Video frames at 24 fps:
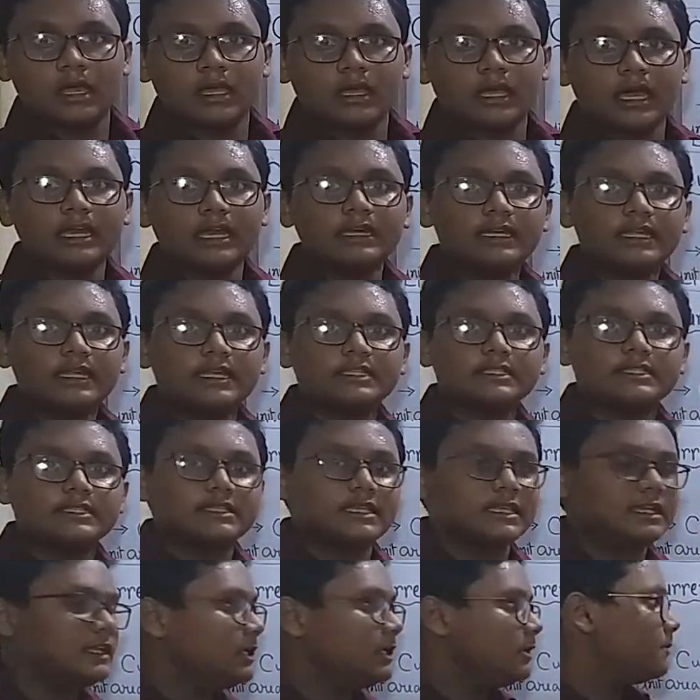Current
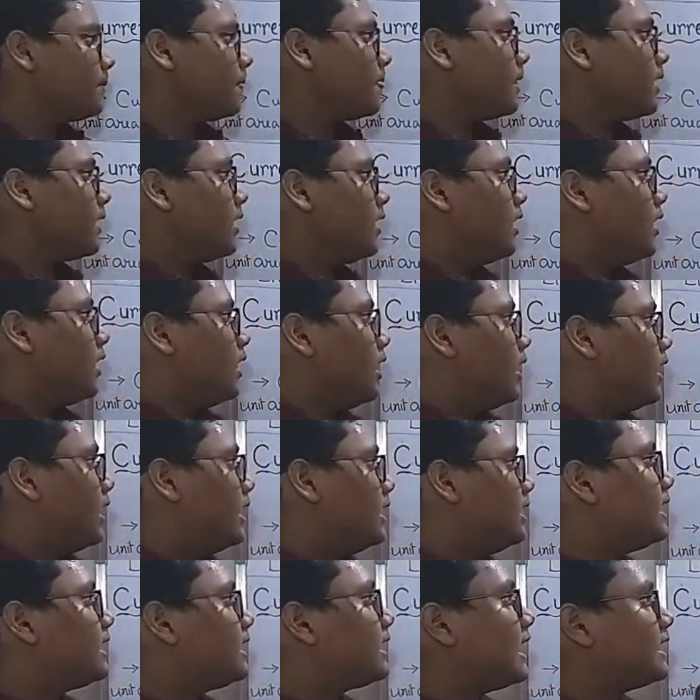density
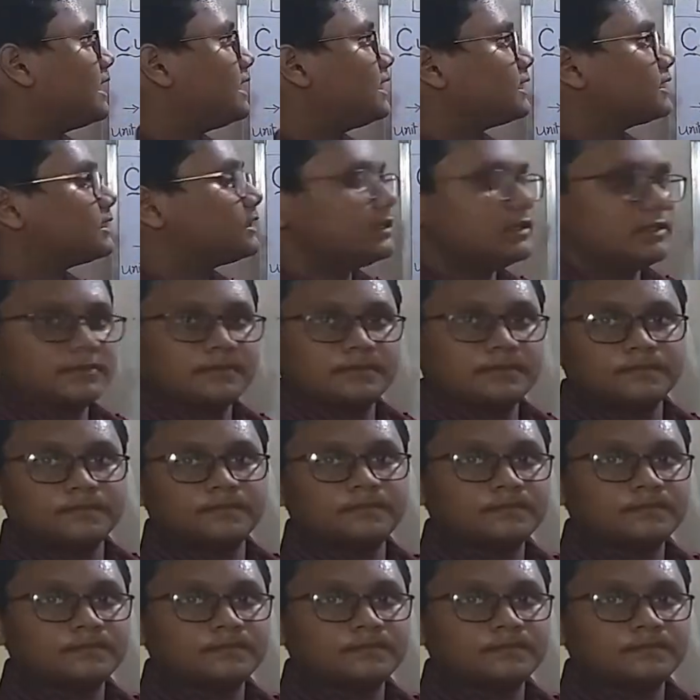in a conductor.